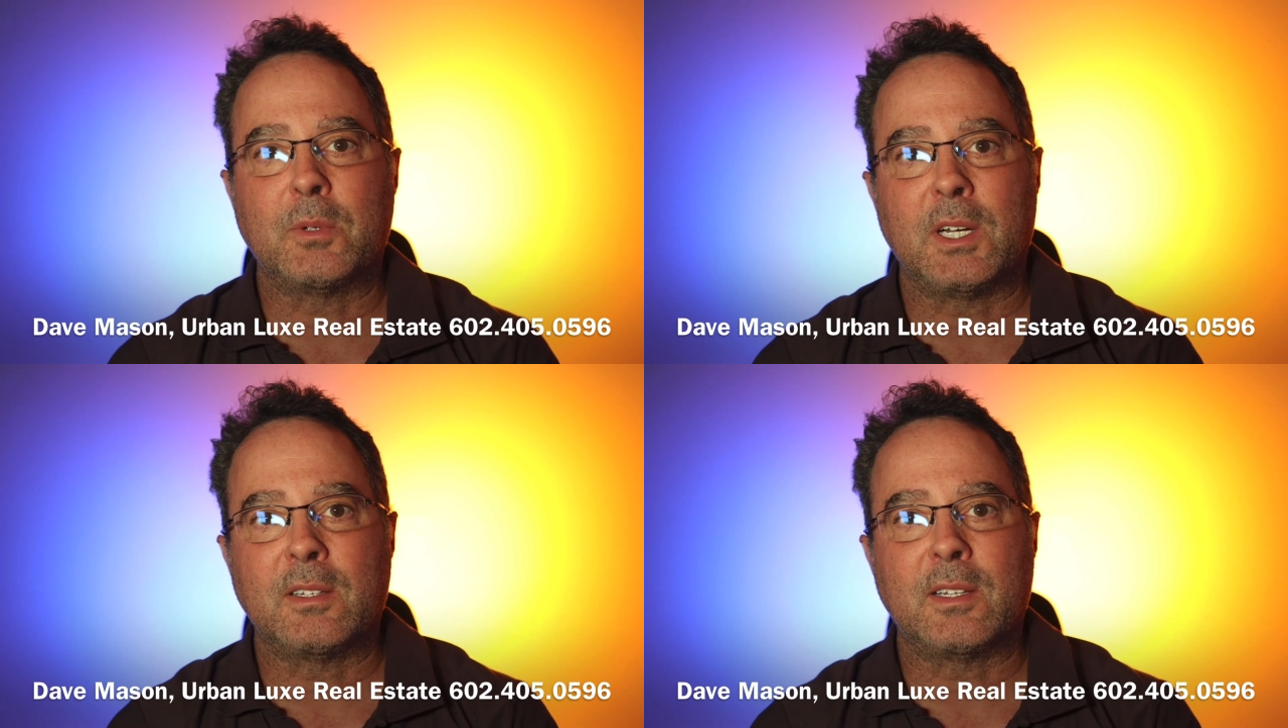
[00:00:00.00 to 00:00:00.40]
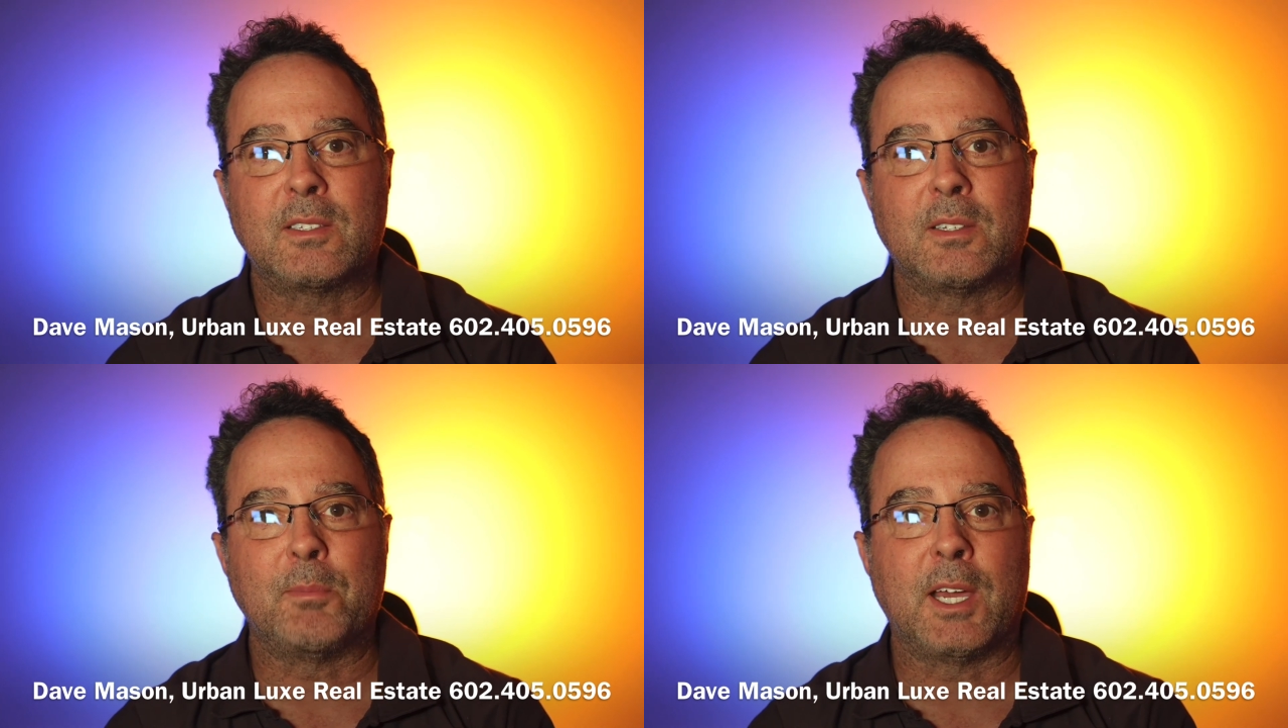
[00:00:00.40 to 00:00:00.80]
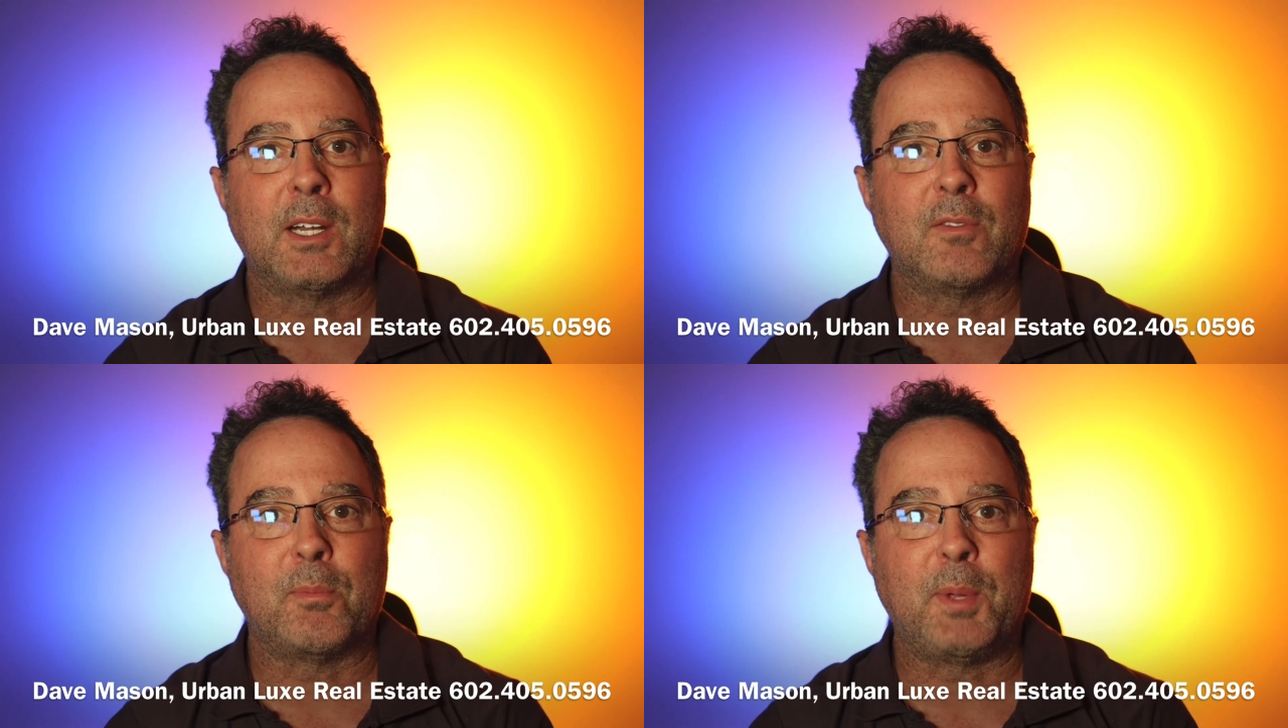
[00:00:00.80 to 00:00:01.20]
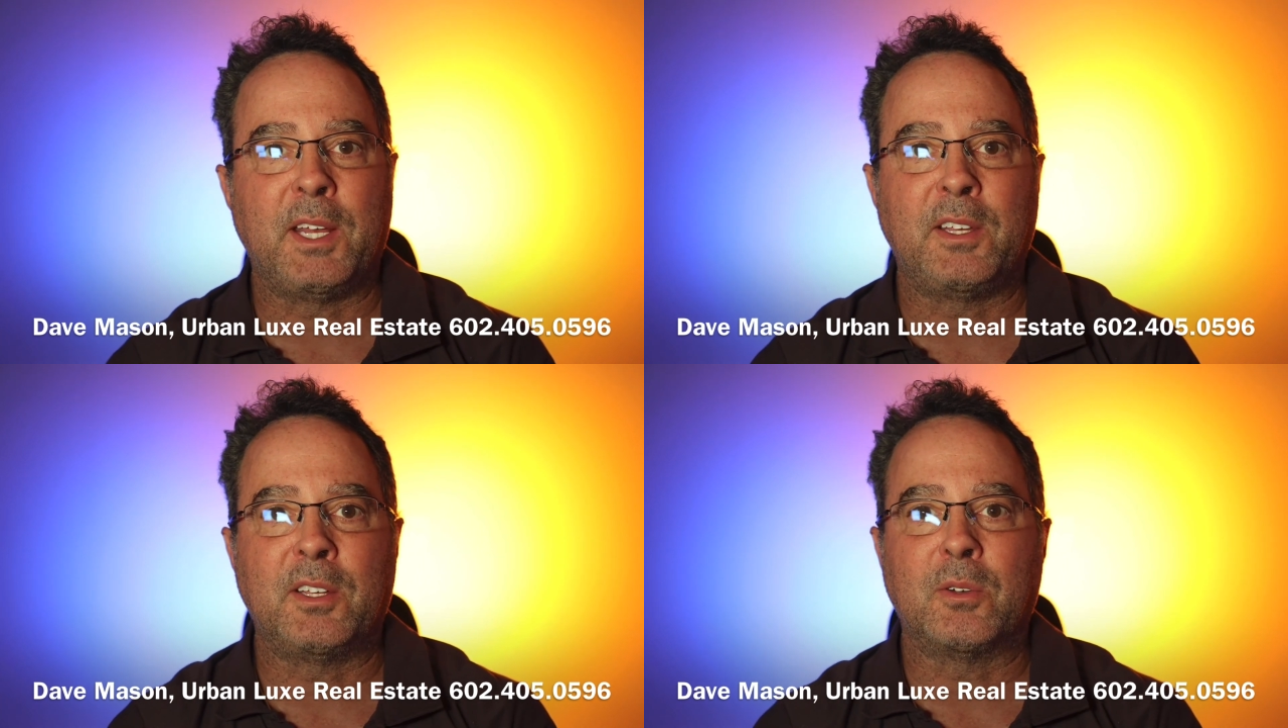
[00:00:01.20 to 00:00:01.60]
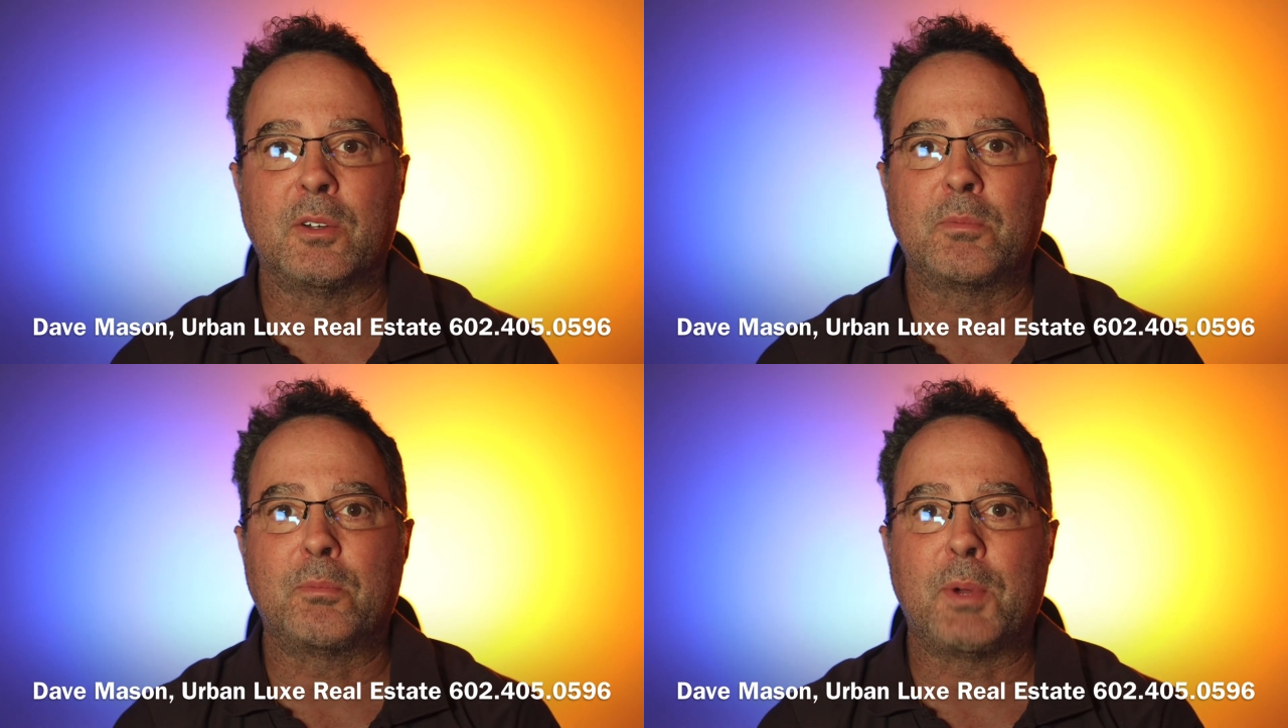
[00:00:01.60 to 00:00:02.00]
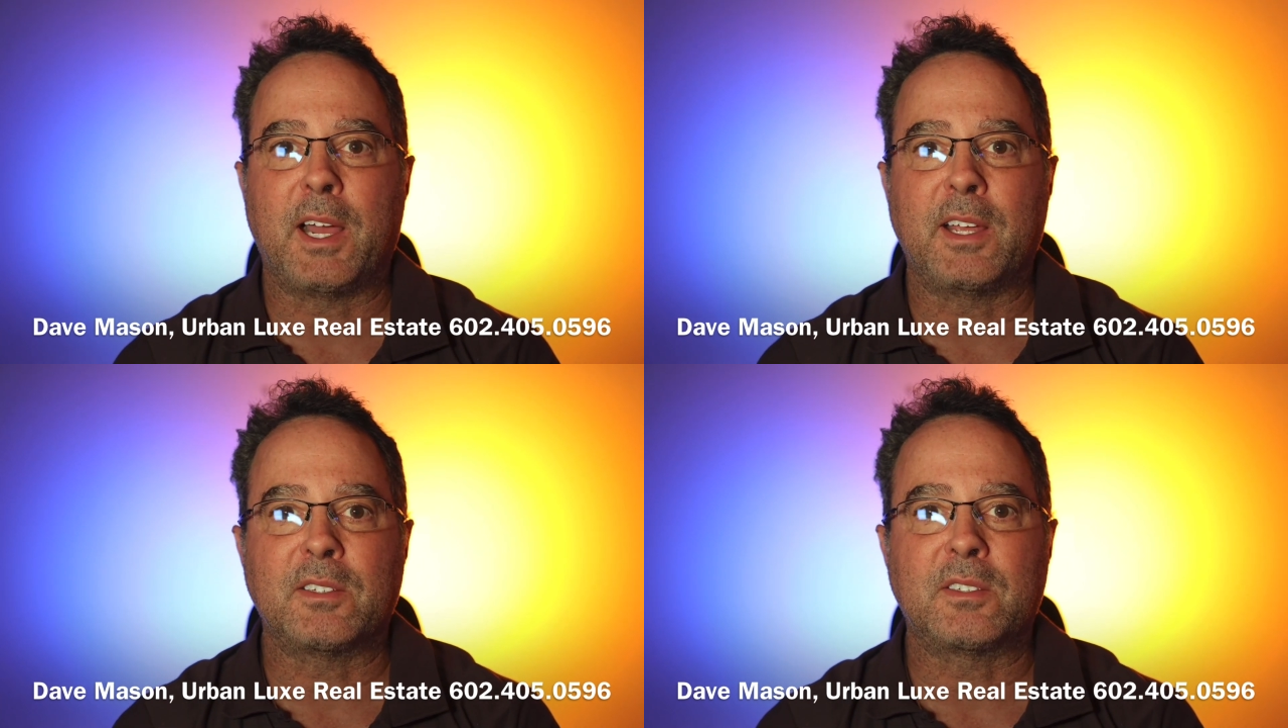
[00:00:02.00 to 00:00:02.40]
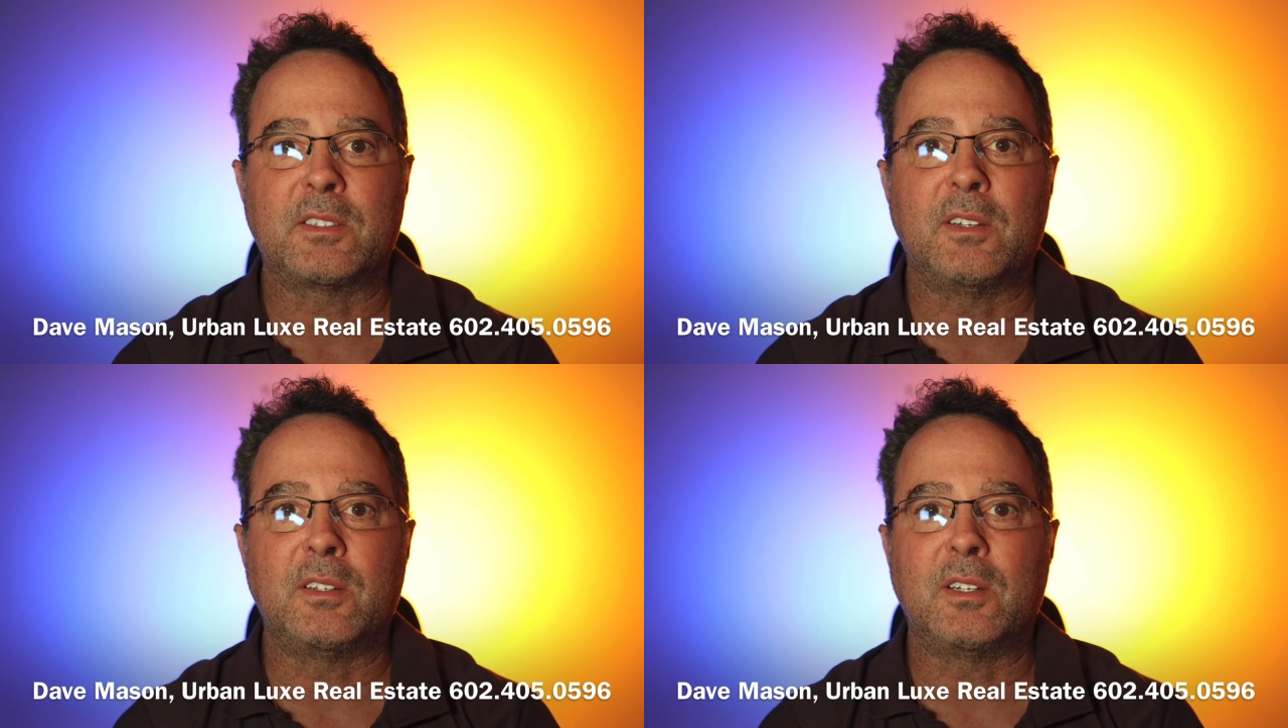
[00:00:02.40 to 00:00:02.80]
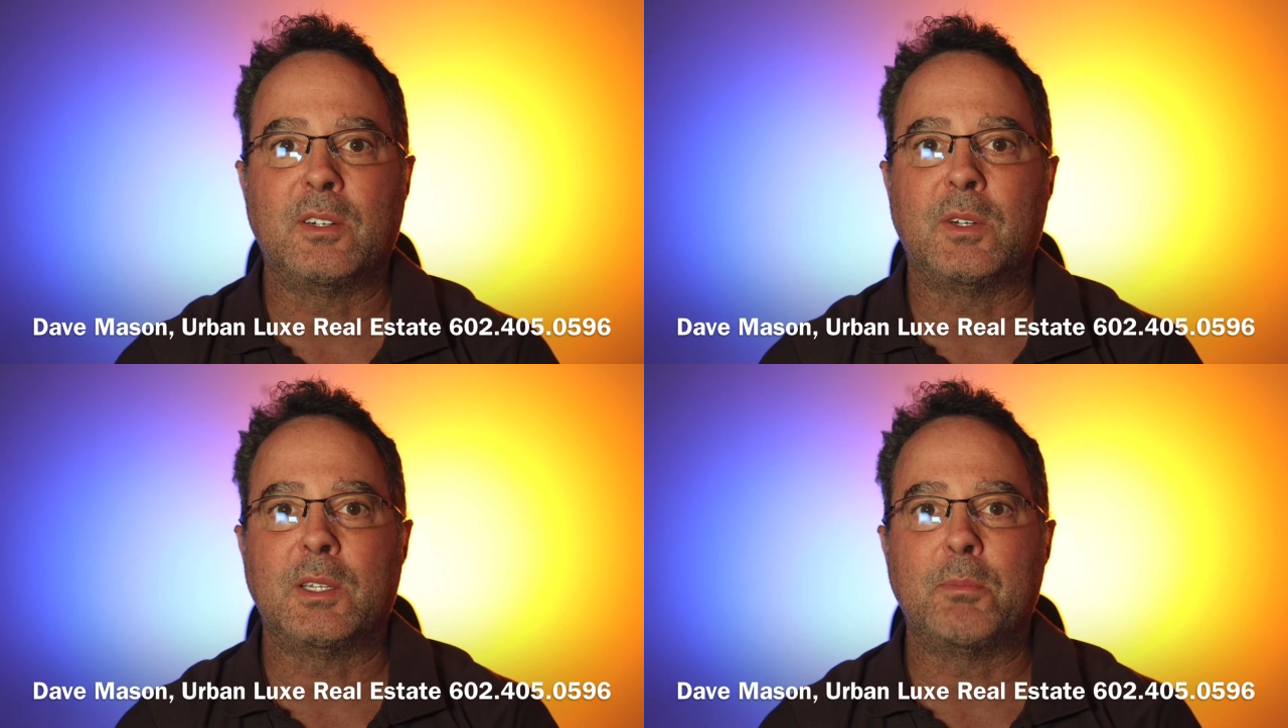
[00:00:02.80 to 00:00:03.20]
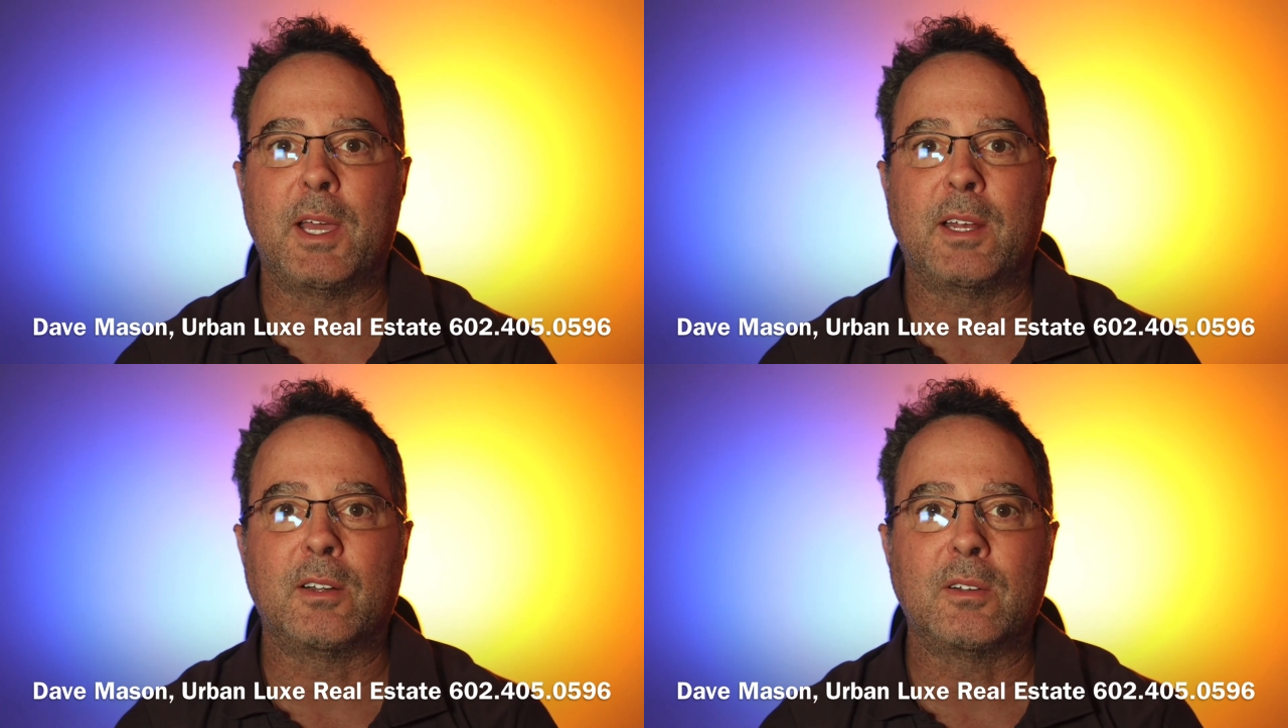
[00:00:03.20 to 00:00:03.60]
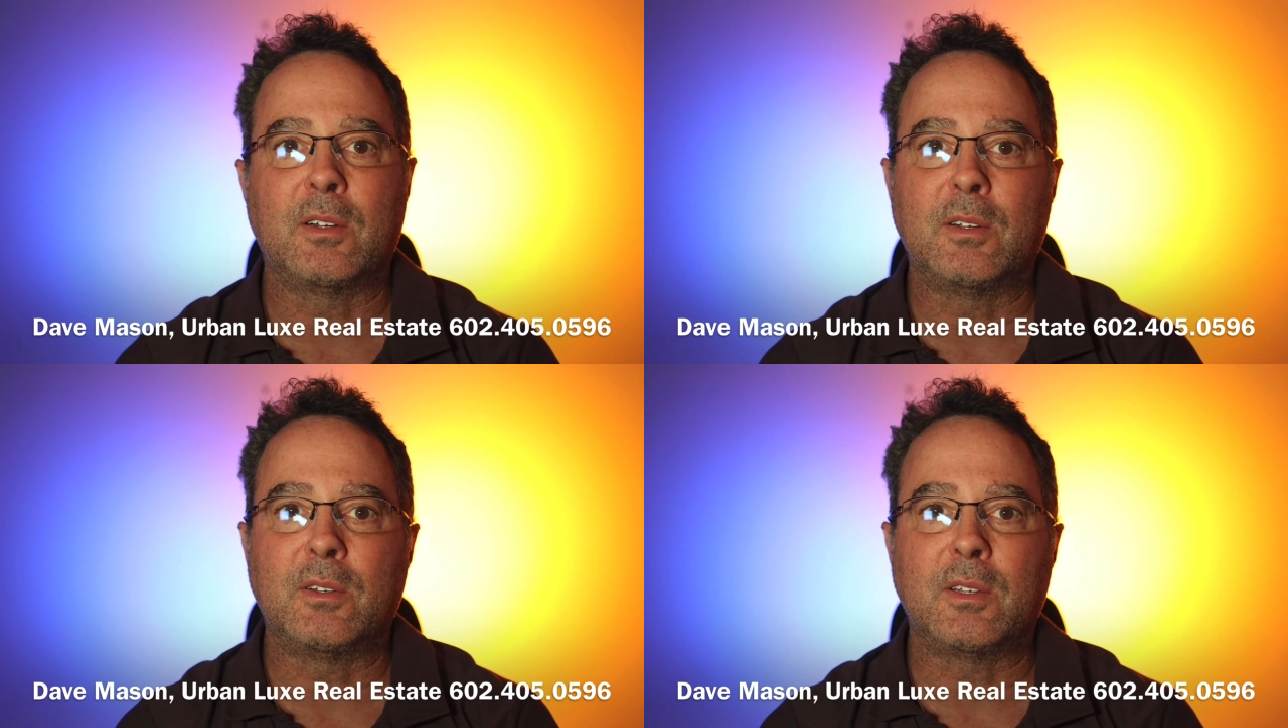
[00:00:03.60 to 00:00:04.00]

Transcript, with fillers: Well, that's a matter of opinion or bias, uh, you know, on the matter.